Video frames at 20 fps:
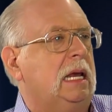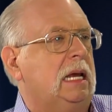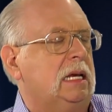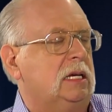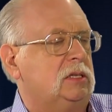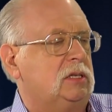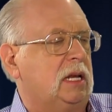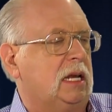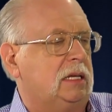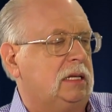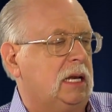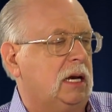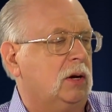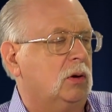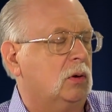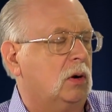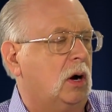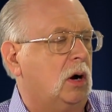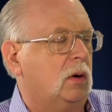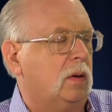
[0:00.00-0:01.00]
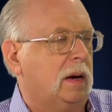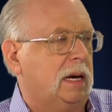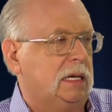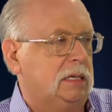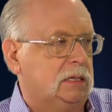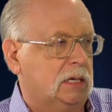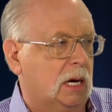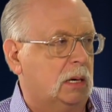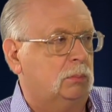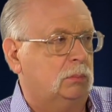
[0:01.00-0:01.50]
is that there are a
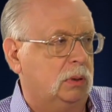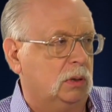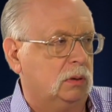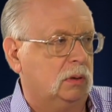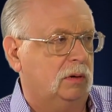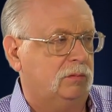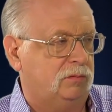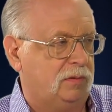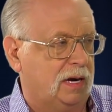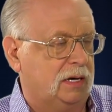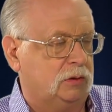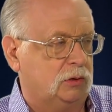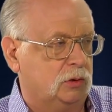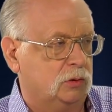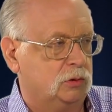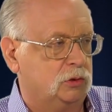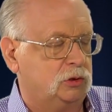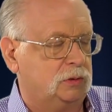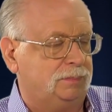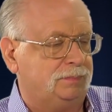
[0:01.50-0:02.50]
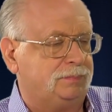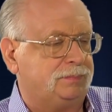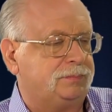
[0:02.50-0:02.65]
number of vendors